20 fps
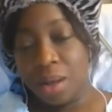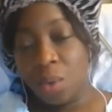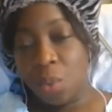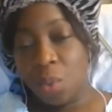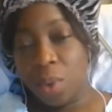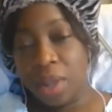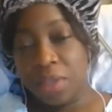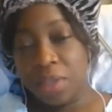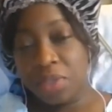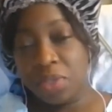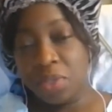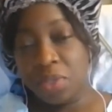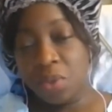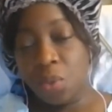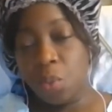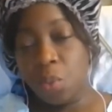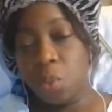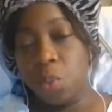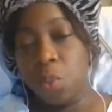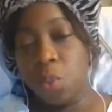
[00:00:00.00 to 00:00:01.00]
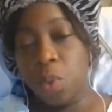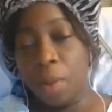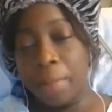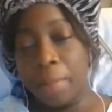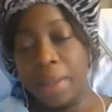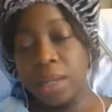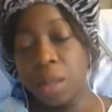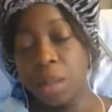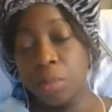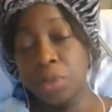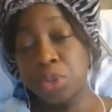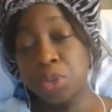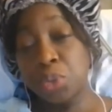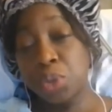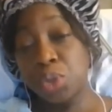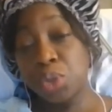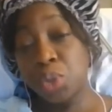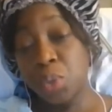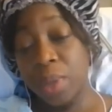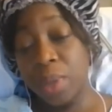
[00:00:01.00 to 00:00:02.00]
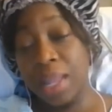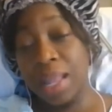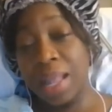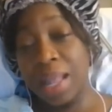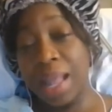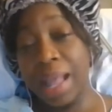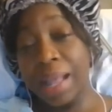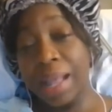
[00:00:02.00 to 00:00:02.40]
with what my numbers were doing.